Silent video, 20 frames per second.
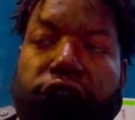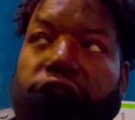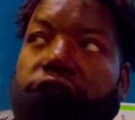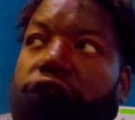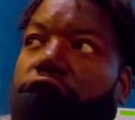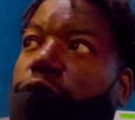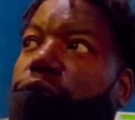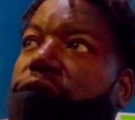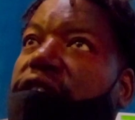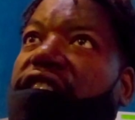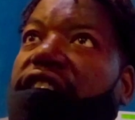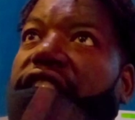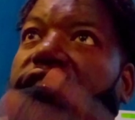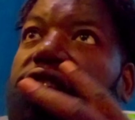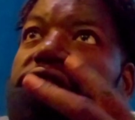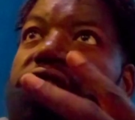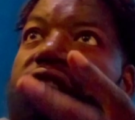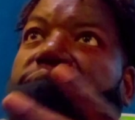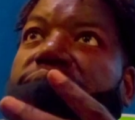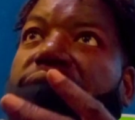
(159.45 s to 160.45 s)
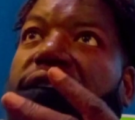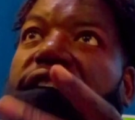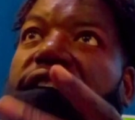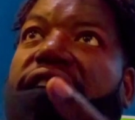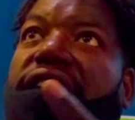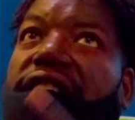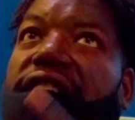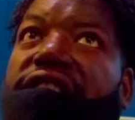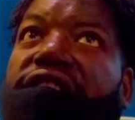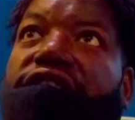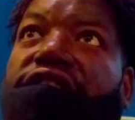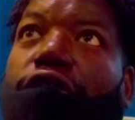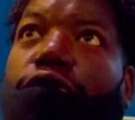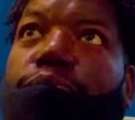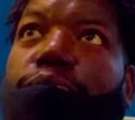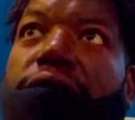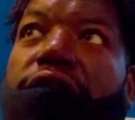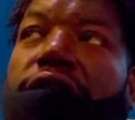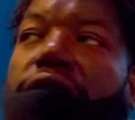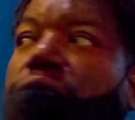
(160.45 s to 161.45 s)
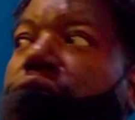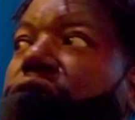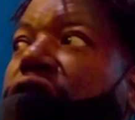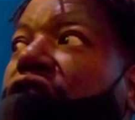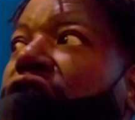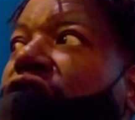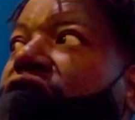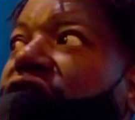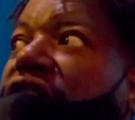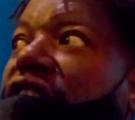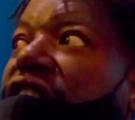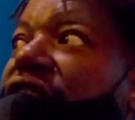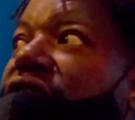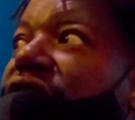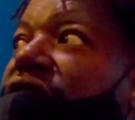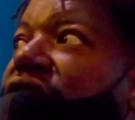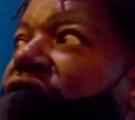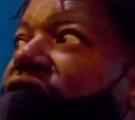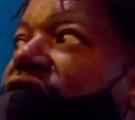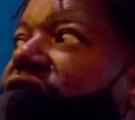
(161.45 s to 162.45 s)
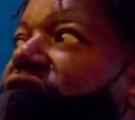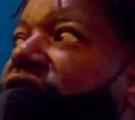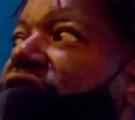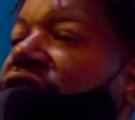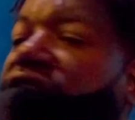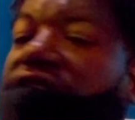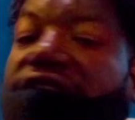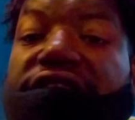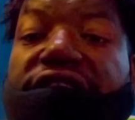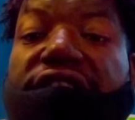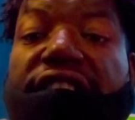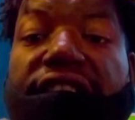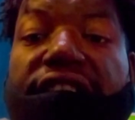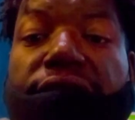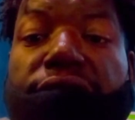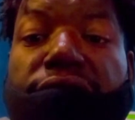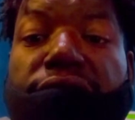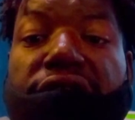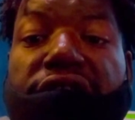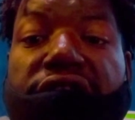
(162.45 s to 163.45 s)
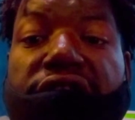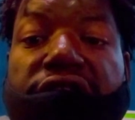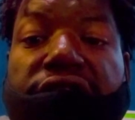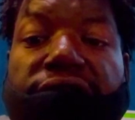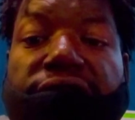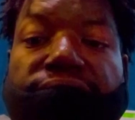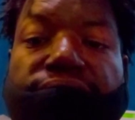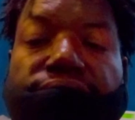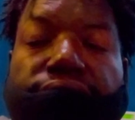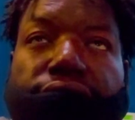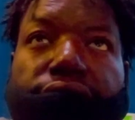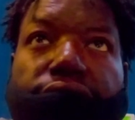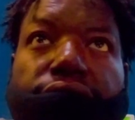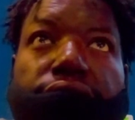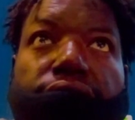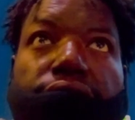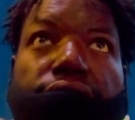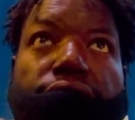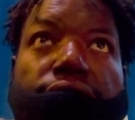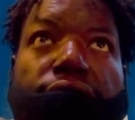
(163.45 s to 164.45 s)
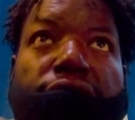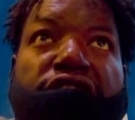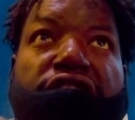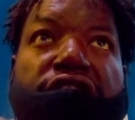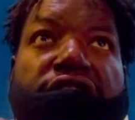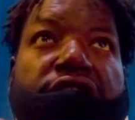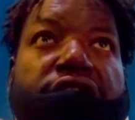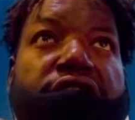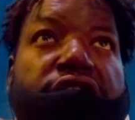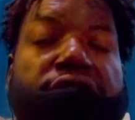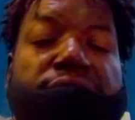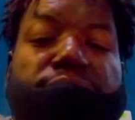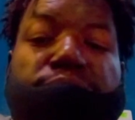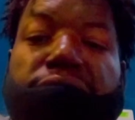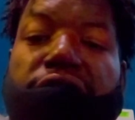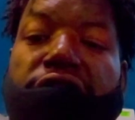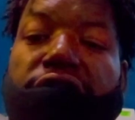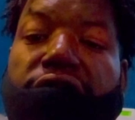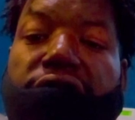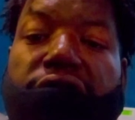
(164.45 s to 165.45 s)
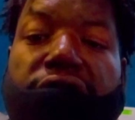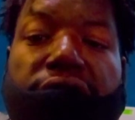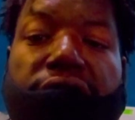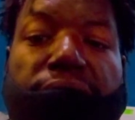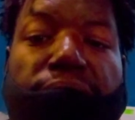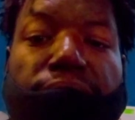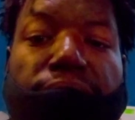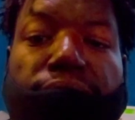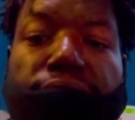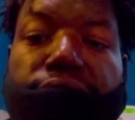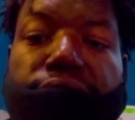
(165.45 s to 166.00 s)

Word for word: So we gotta keep our eyes open on things like this. It sound good. But um